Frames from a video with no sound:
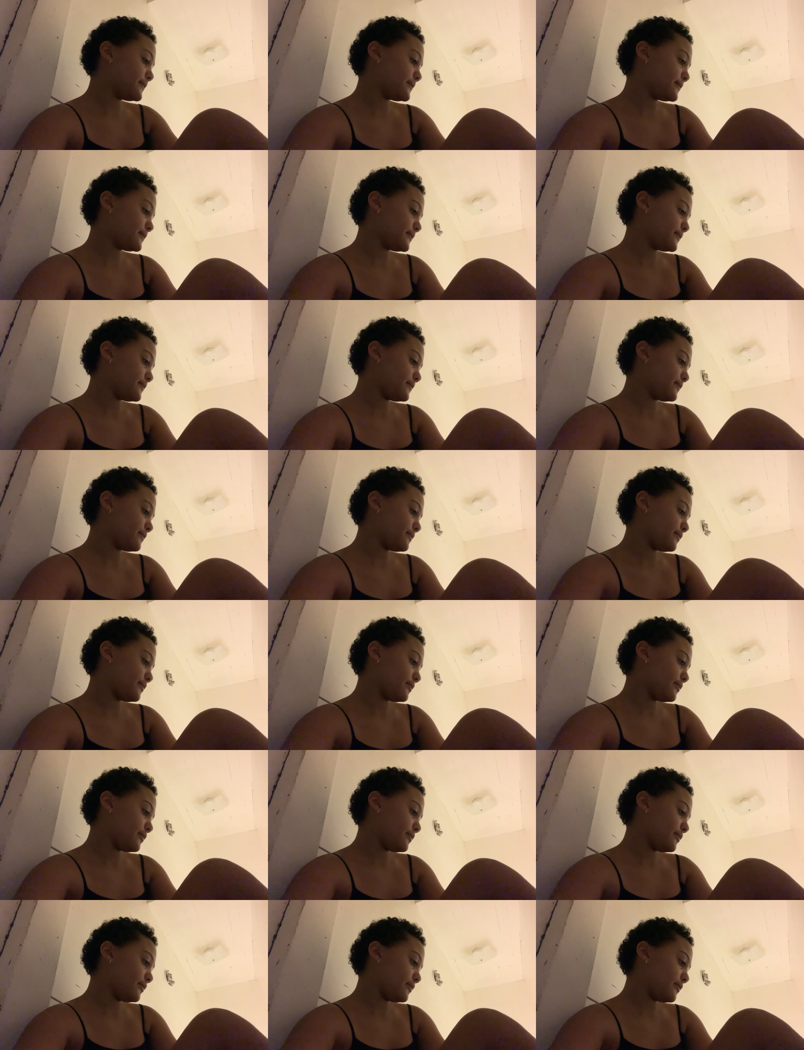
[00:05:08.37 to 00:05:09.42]

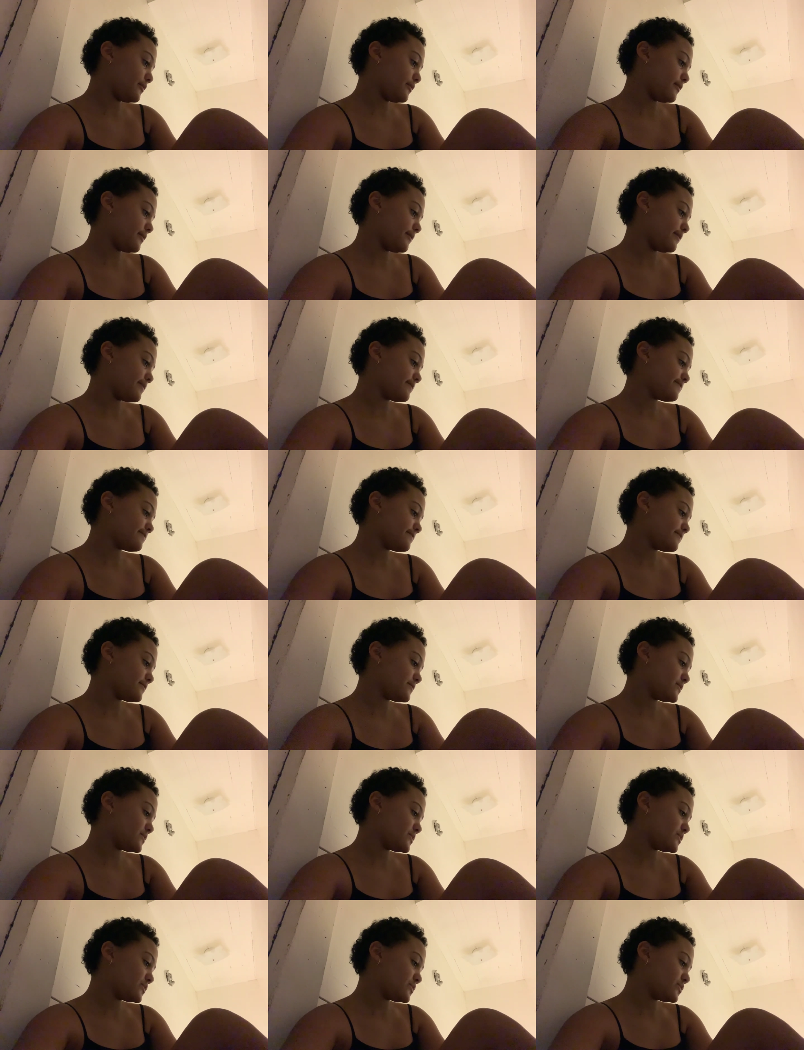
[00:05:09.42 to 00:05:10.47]

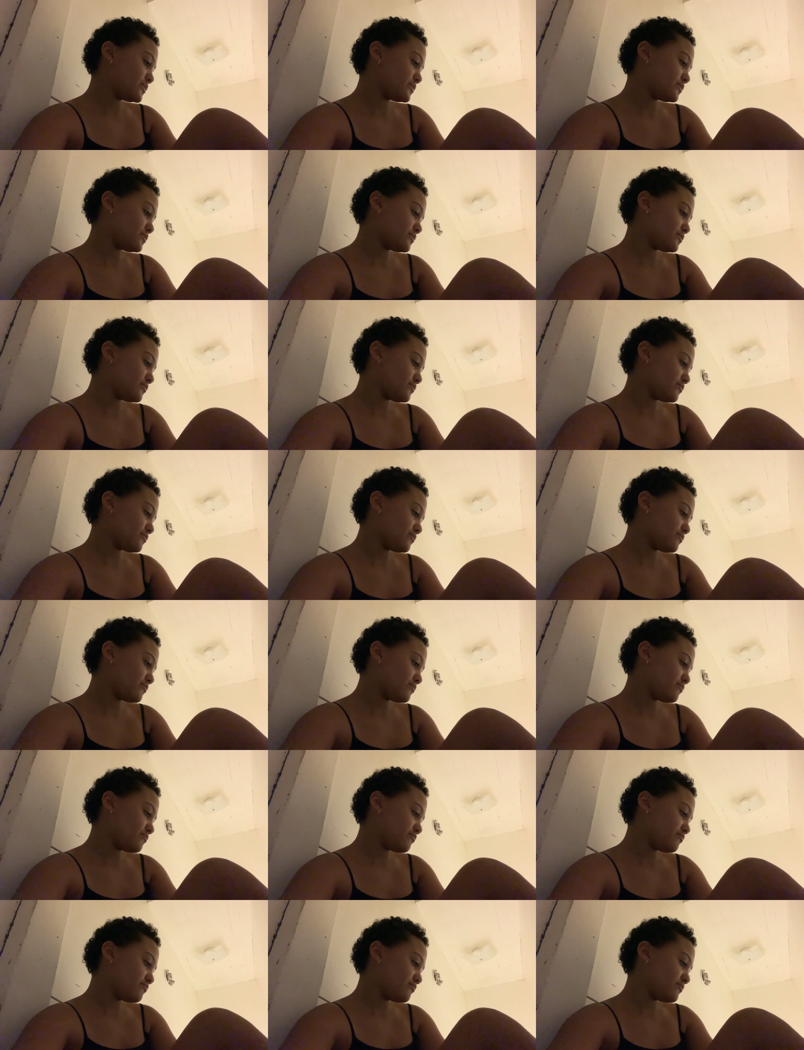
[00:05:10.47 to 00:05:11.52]

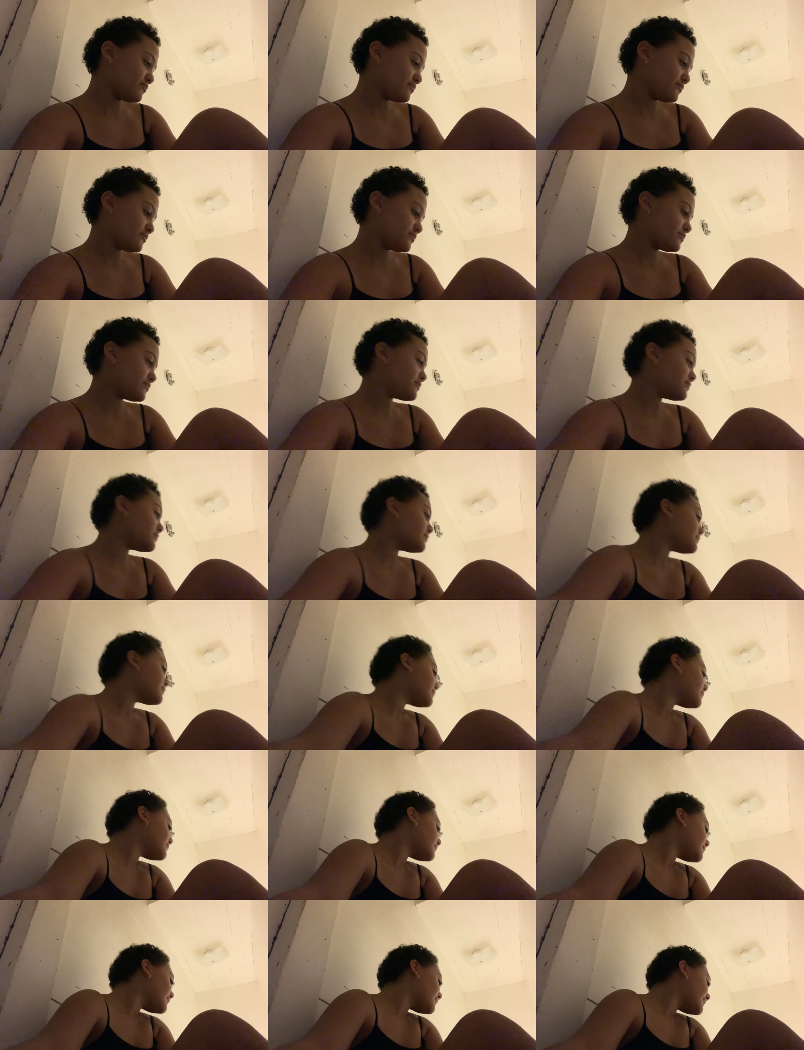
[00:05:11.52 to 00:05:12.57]

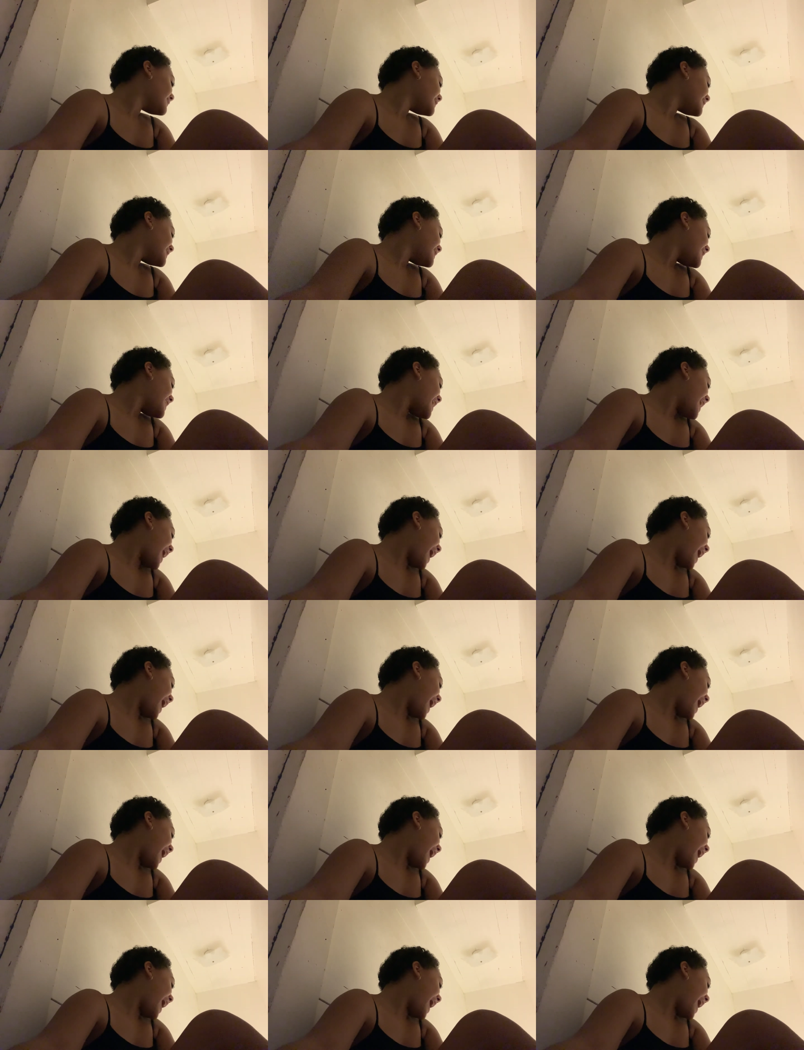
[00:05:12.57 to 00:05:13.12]
No one is speaking in this clip.